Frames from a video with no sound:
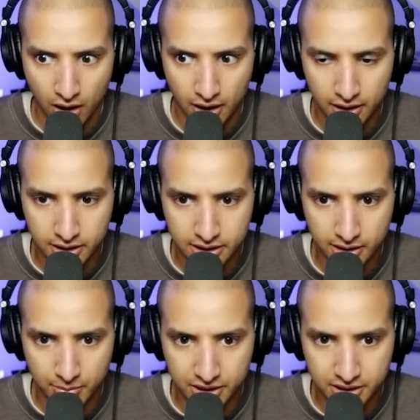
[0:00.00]
Hey there,
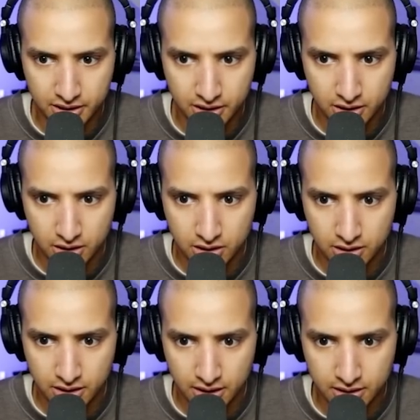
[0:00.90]
buddy.
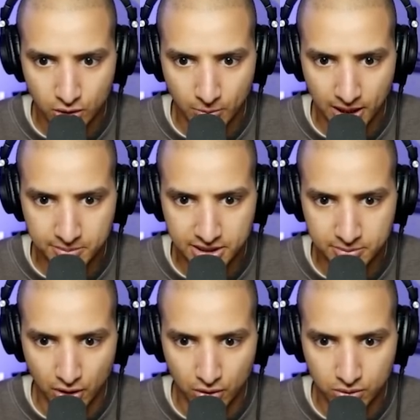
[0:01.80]
Hey, don't mind me,
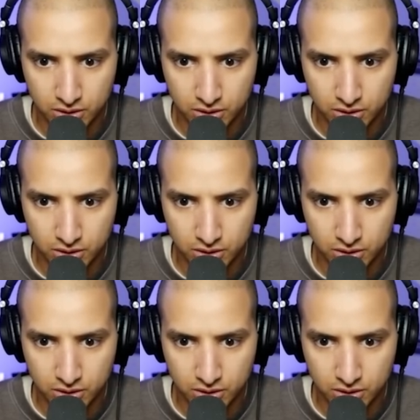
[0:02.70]
bro.